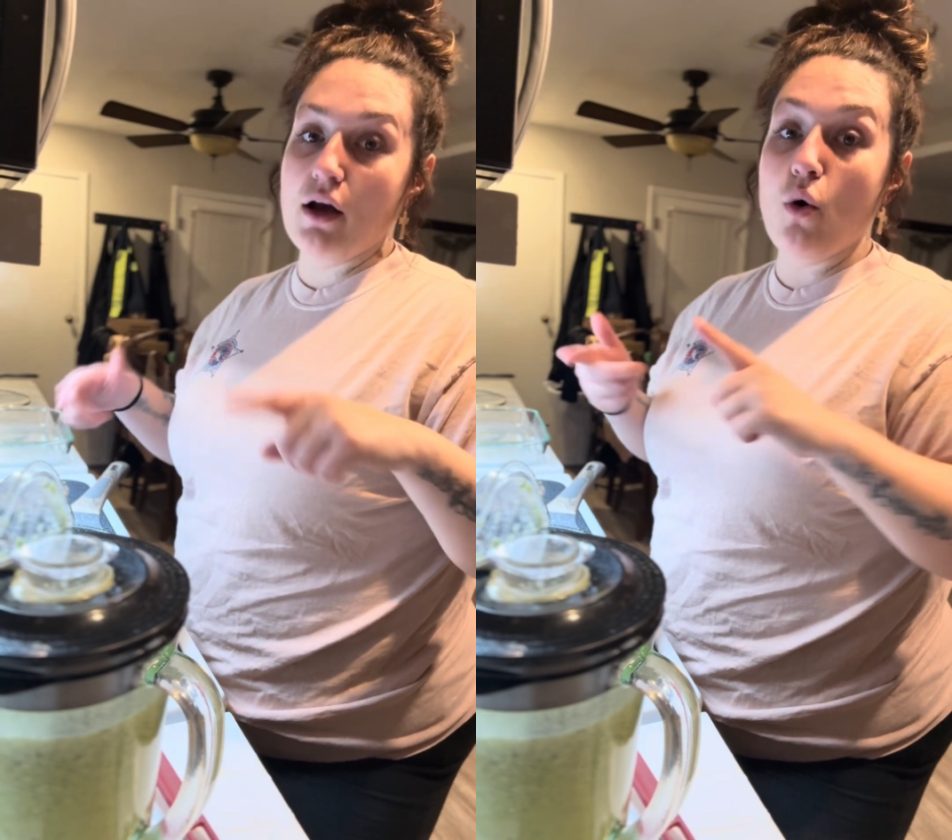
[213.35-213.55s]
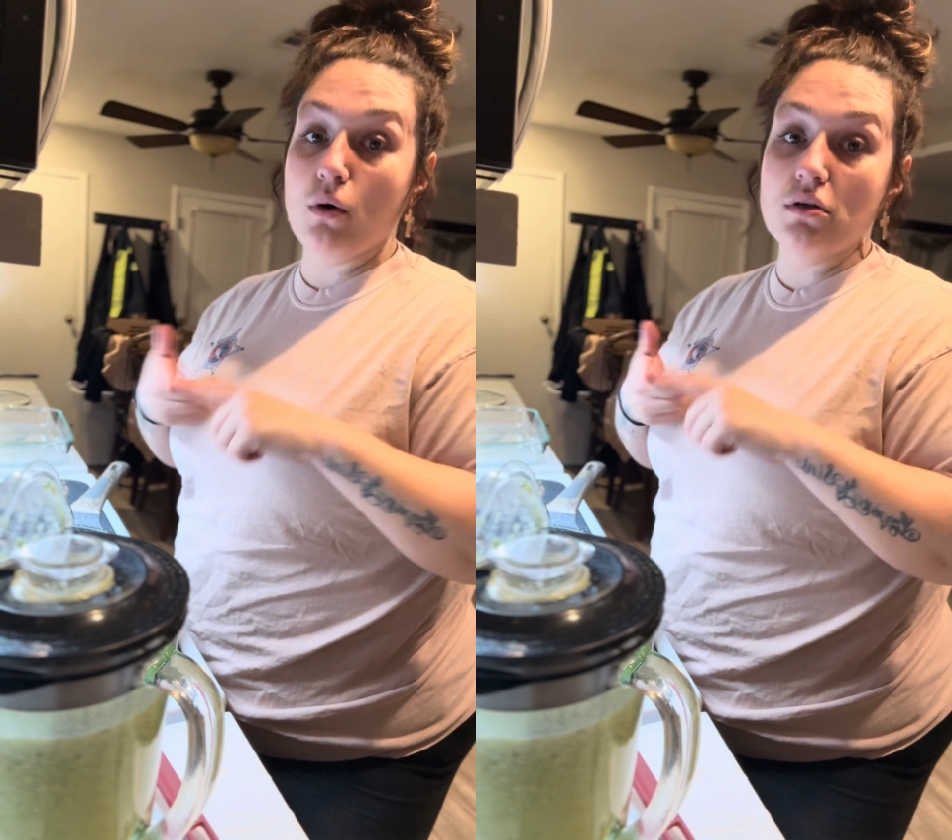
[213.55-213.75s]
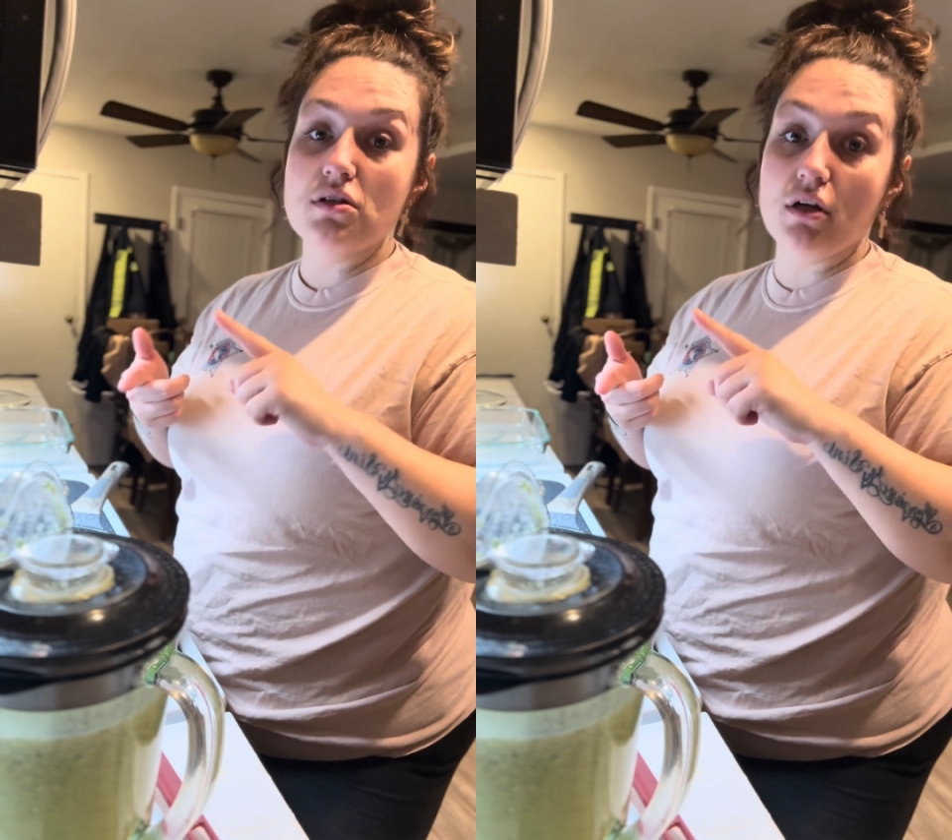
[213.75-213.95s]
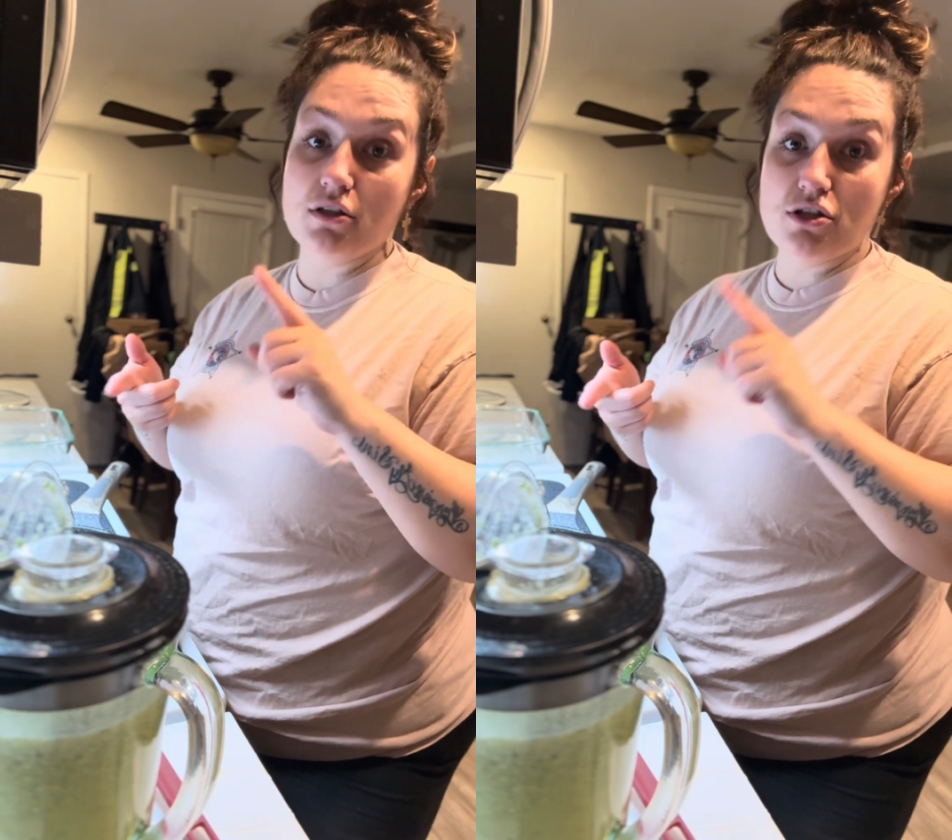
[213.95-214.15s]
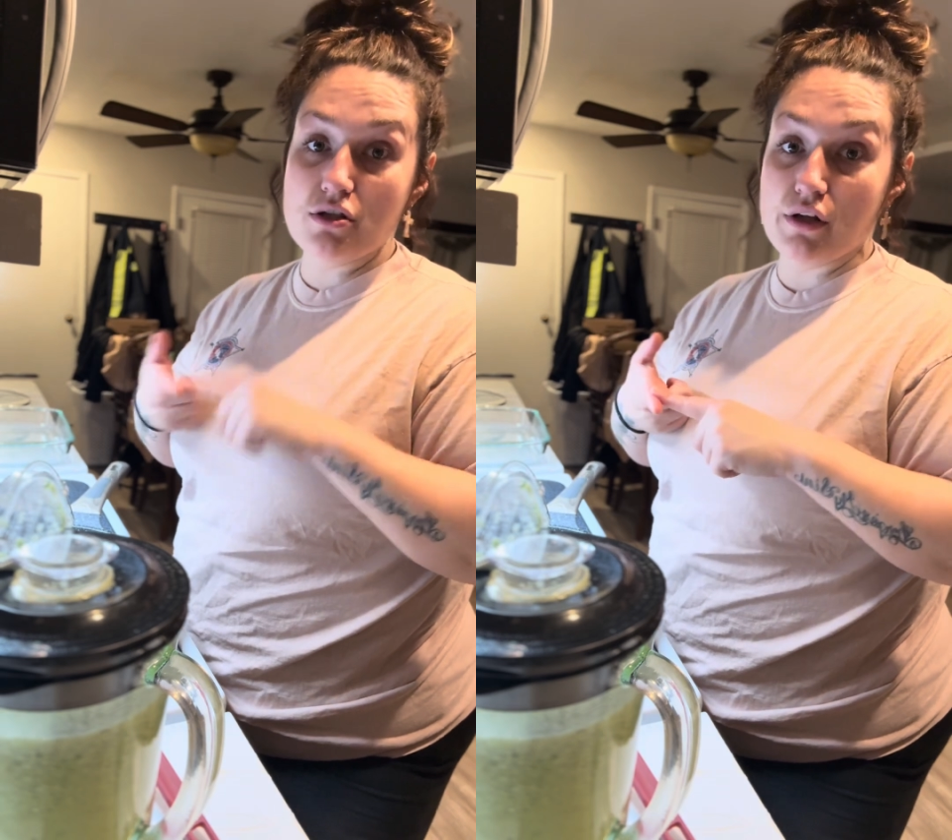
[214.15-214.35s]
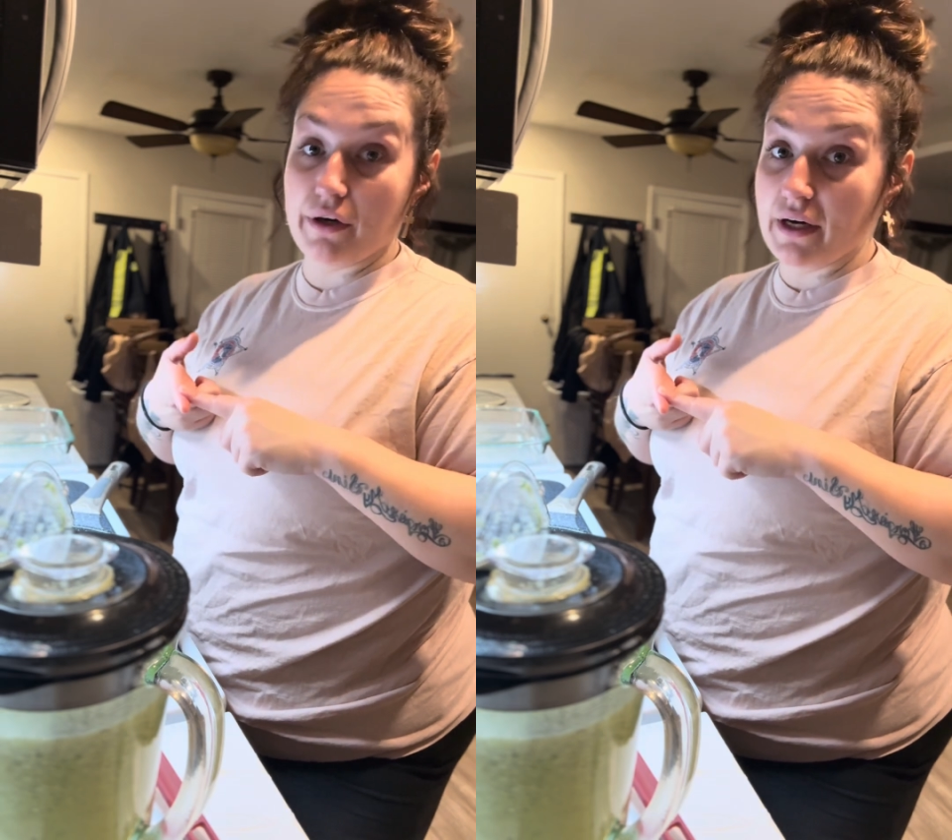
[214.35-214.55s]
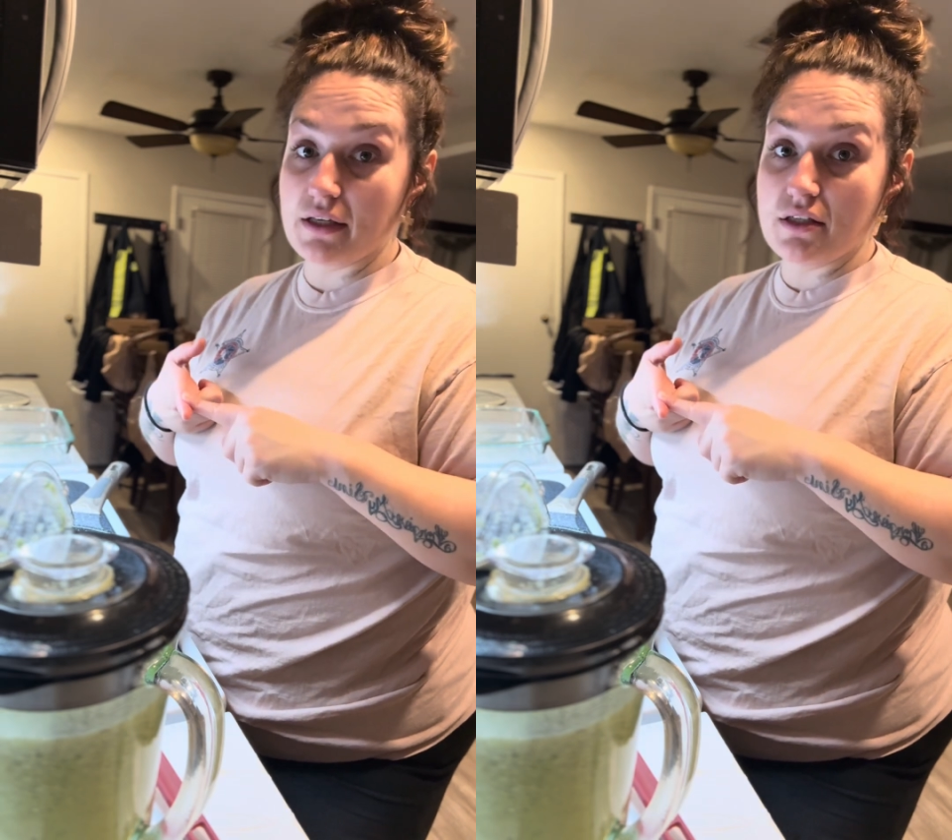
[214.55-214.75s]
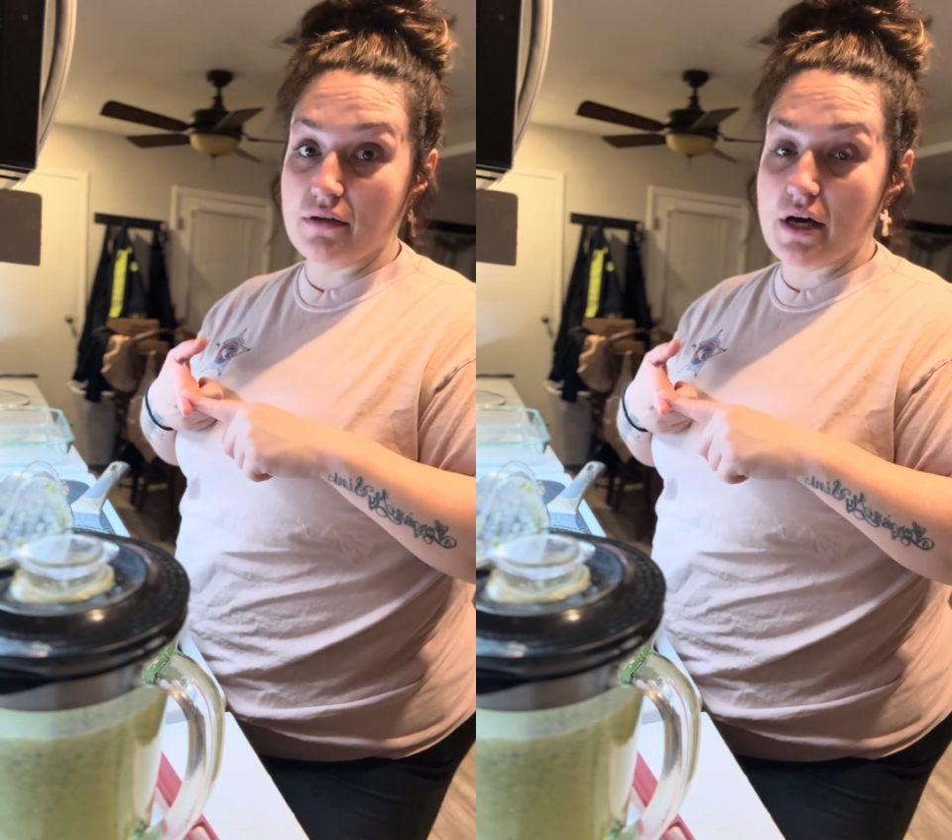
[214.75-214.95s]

cornstarch slurry to